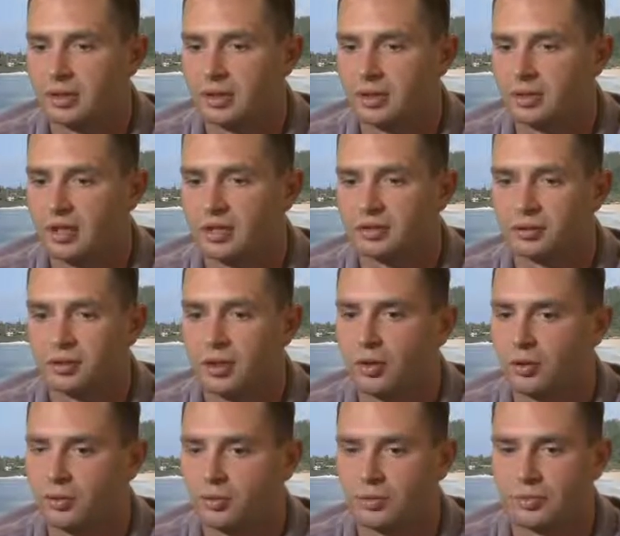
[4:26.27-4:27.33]
that things were
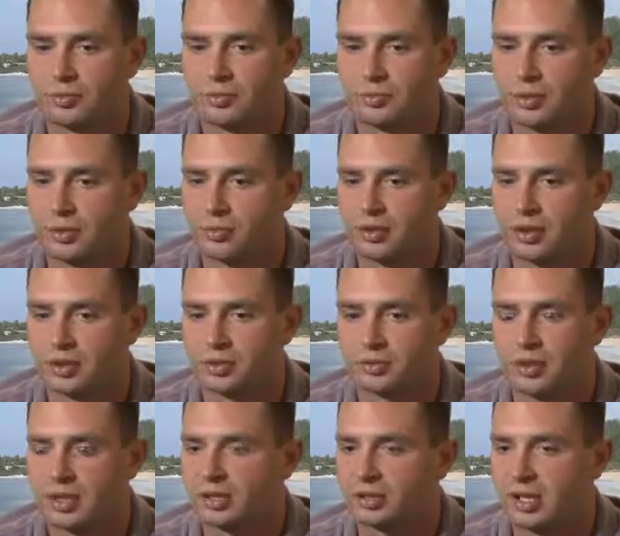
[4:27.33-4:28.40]
going for me, the
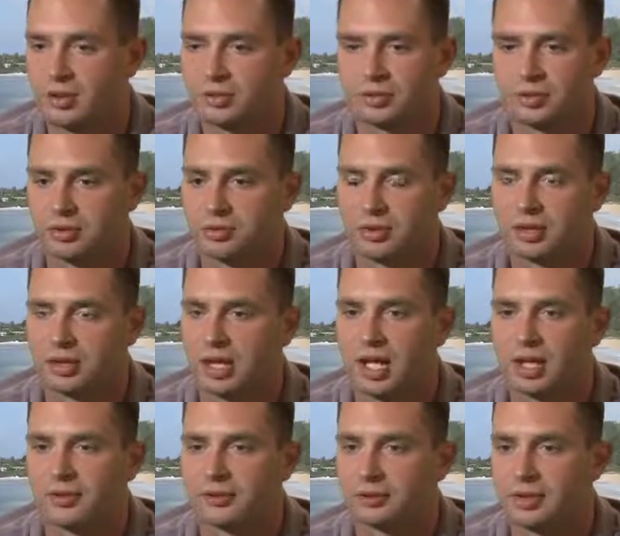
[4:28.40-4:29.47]
things that I was doing wasn't
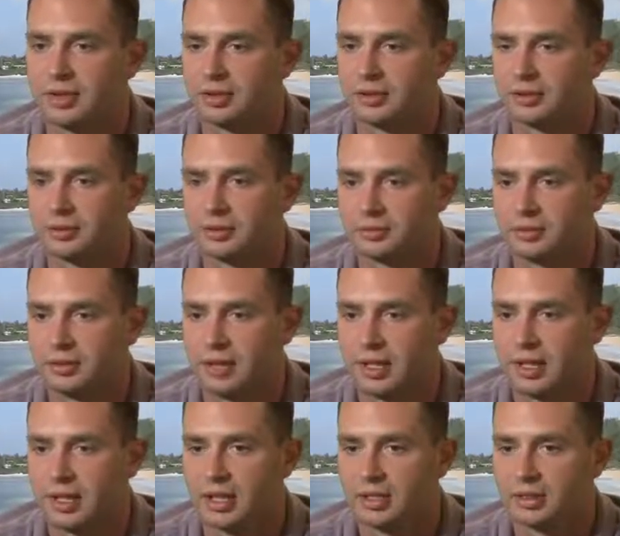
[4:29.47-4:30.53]
life, man,
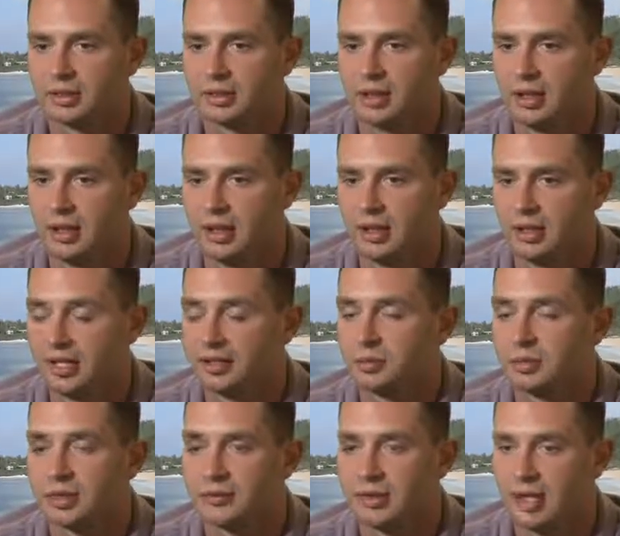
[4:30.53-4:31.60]
and that's
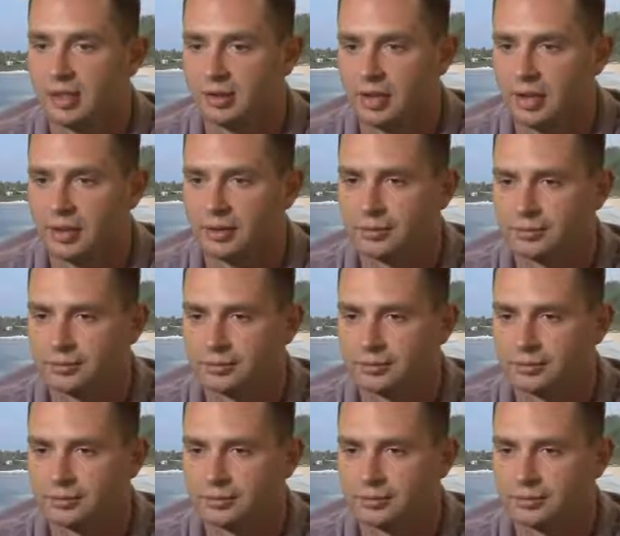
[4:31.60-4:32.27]
what I value now.